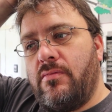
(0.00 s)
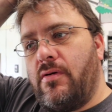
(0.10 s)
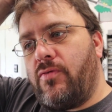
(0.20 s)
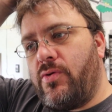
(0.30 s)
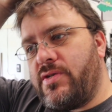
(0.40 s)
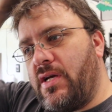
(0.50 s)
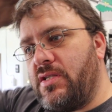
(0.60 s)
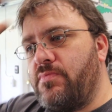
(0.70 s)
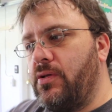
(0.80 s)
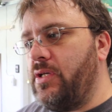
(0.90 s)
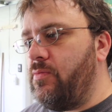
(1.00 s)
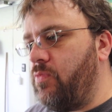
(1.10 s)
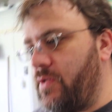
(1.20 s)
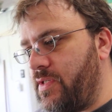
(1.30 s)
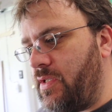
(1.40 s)
Of course, heads bleed
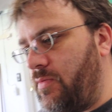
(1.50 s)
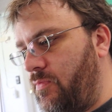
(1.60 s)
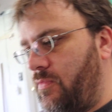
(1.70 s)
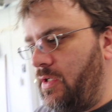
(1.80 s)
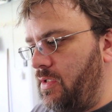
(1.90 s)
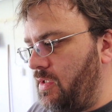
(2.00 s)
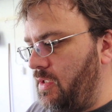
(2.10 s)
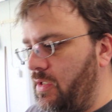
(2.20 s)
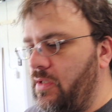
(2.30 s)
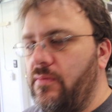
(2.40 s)
worse than what you think,